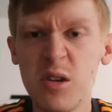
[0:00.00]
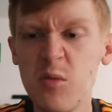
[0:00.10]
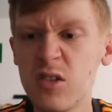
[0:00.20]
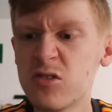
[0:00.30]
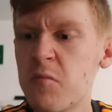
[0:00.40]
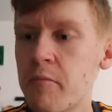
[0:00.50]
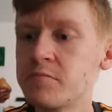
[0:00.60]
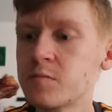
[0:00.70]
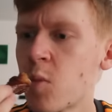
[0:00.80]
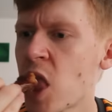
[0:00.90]
know what it was.
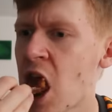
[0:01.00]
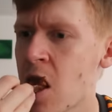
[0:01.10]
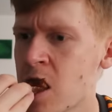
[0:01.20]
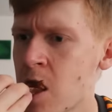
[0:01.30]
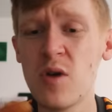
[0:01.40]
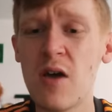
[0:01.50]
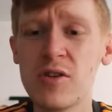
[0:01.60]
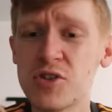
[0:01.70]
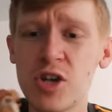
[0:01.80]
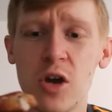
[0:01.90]
That is really nice.
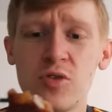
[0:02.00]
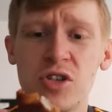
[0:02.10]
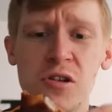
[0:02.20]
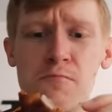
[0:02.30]
Whatever it's coated